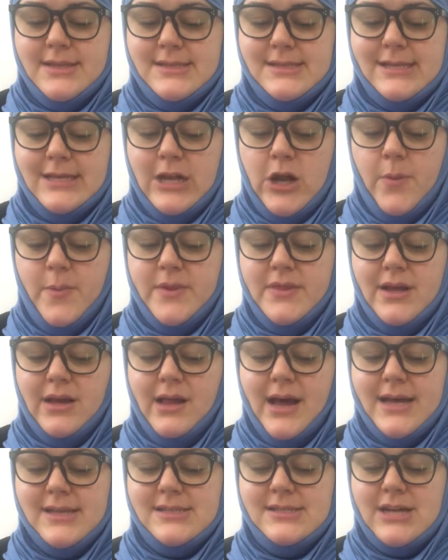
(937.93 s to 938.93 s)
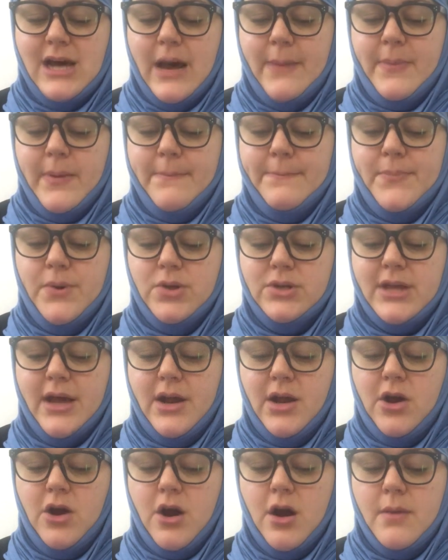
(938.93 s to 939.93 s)
slid open the glass top, and pulled out
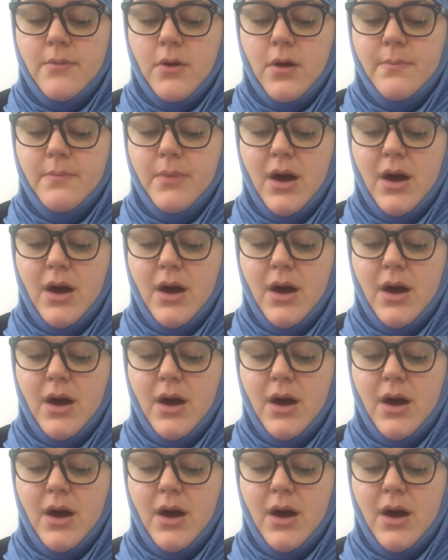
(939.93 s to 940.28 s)
a cardboard